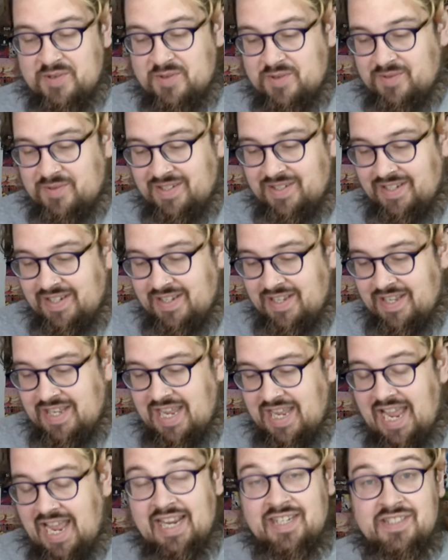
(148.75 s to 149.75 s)
all,
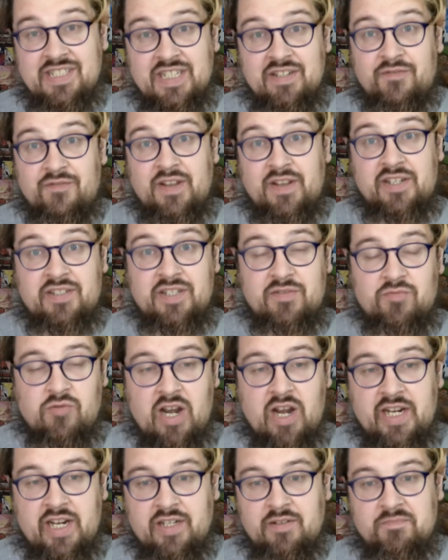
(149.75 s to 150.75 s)
and Infected
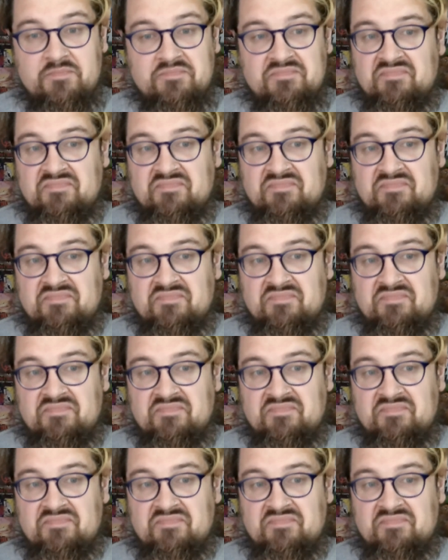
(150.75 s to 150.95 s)
Rain.